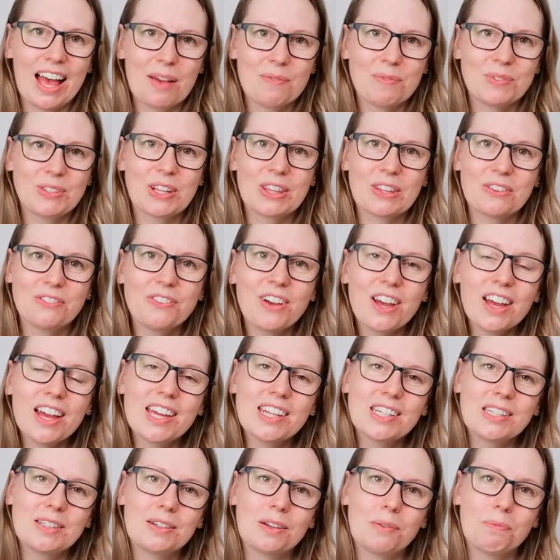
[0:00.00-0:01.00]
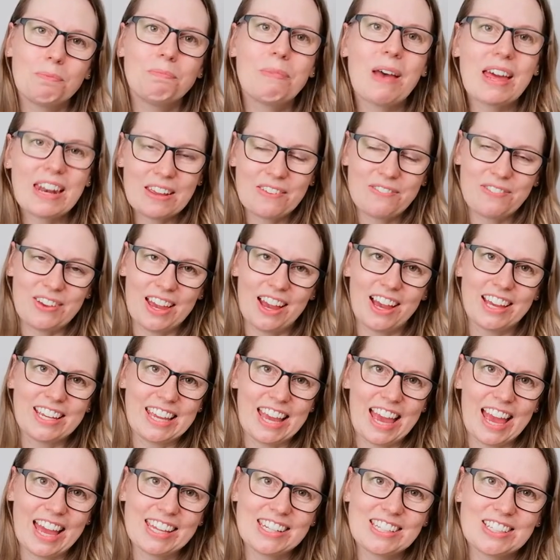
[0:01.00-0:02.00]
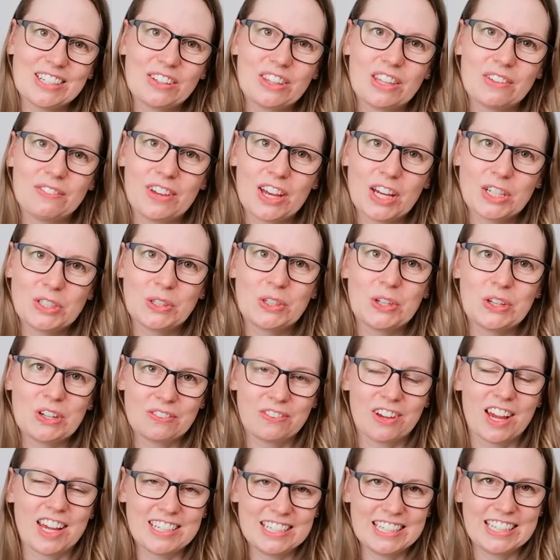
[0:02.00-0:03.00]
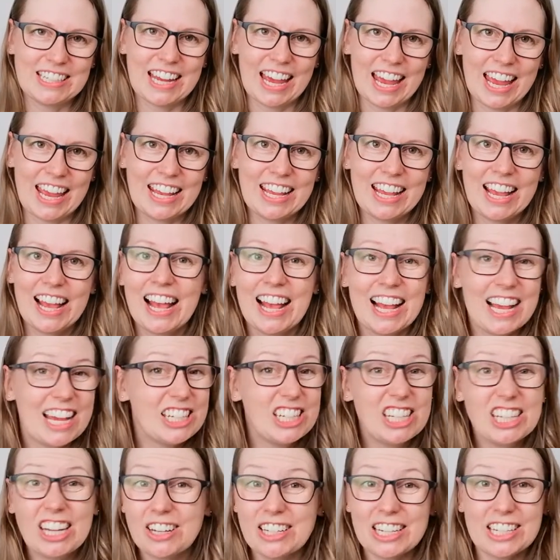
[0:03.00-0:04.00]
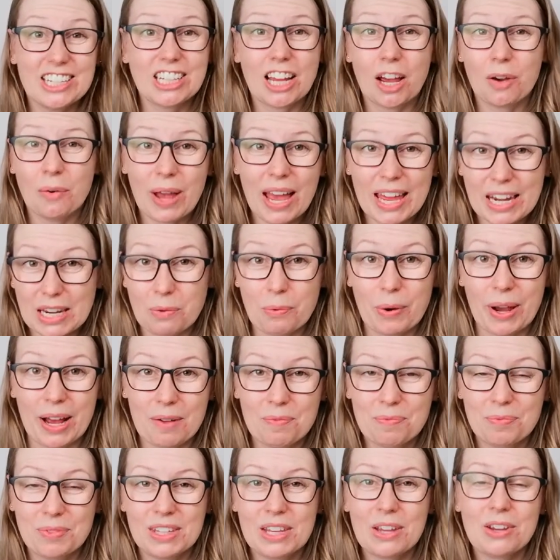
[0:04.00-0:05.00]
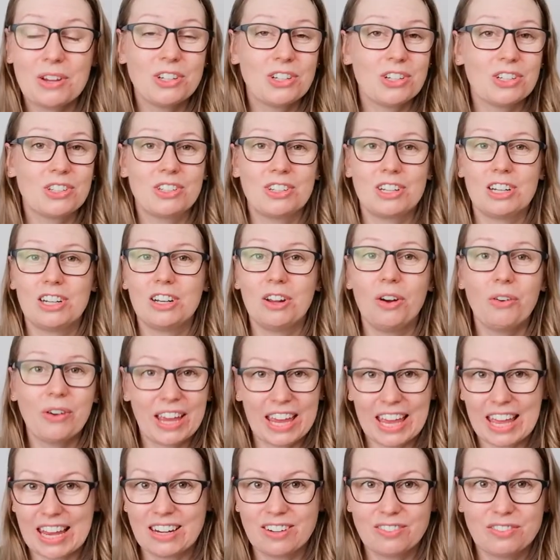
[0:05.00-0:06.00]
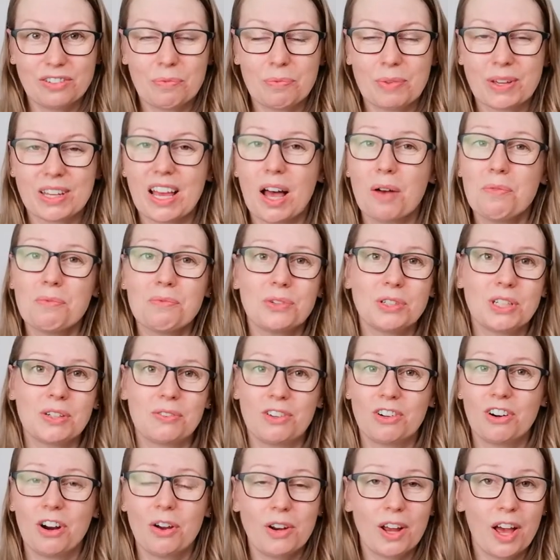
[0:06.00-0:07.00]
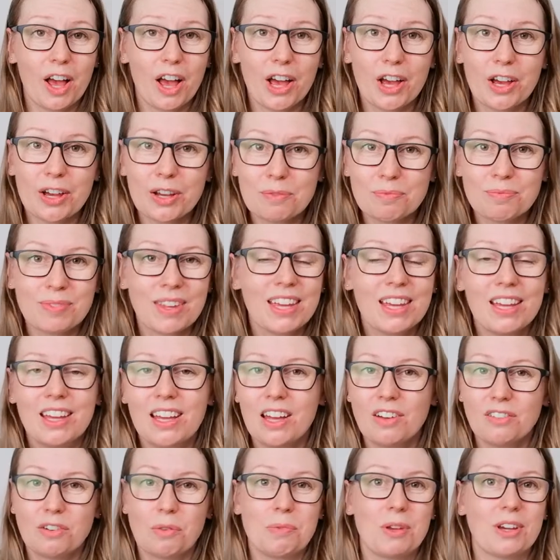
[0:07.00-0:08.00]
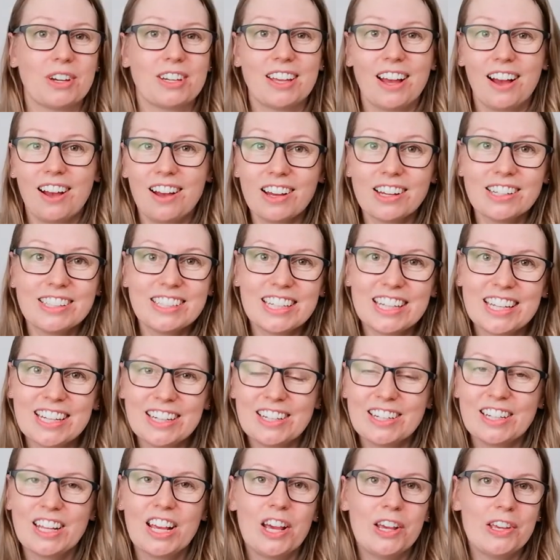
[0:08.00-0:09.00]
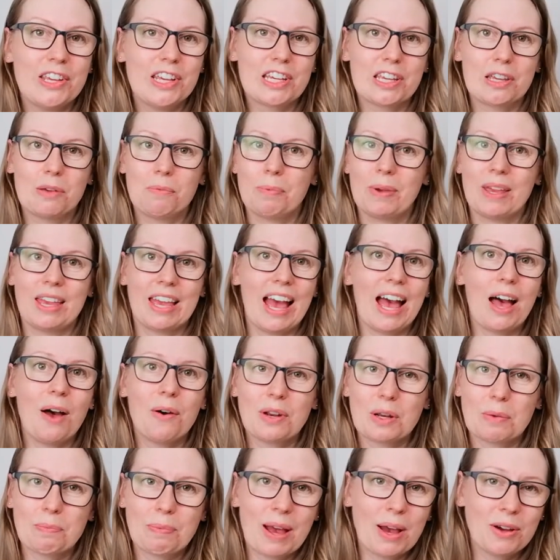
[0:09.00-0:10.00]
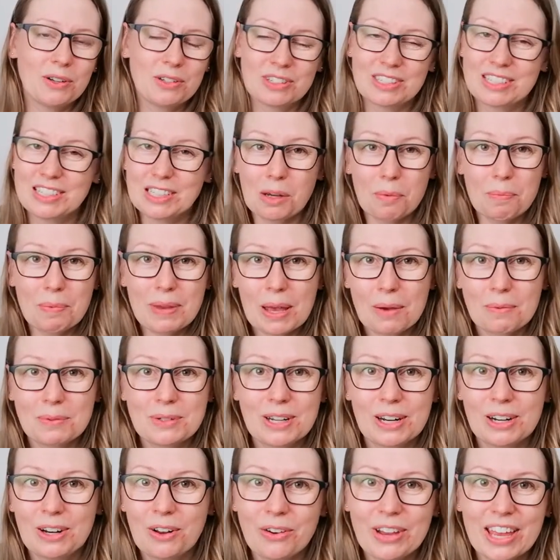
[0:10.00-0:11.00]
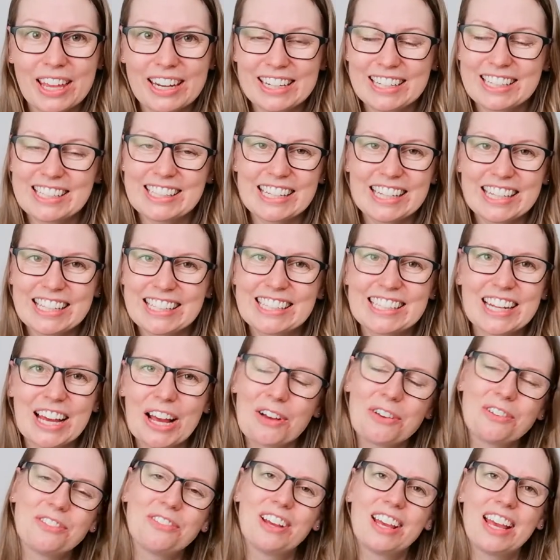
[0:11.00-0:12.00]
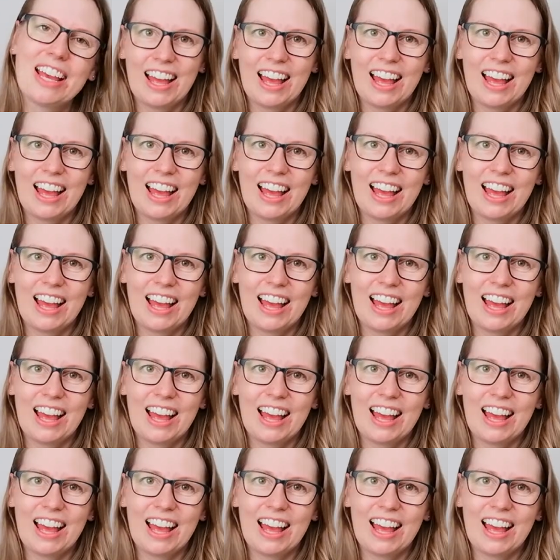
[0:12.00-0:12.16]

So the first benefit, I guess, of the virtual university day is you don't need to go anywhere. You can just log in from the comfort of your own home, from your garden, you can be out and about and still be able to log in and see stuff.